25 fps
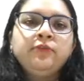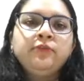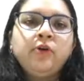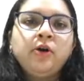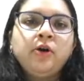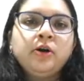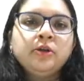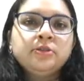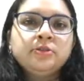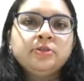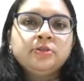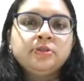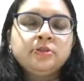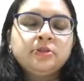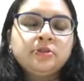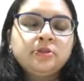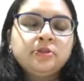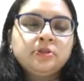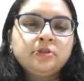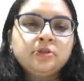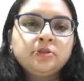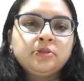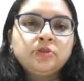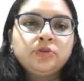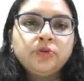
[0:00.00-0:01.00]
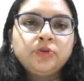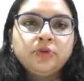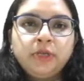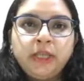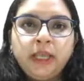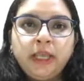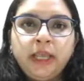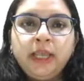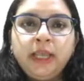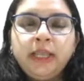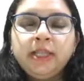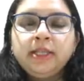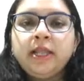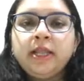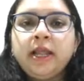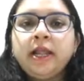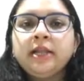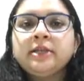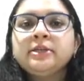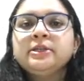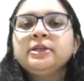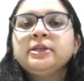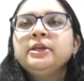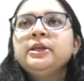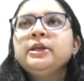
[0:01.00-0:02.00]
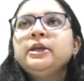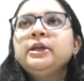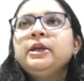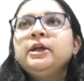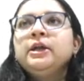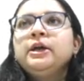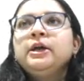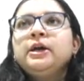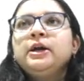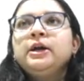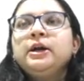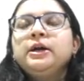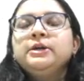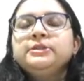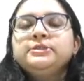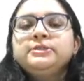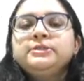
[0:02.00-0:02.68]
was today, that Uh,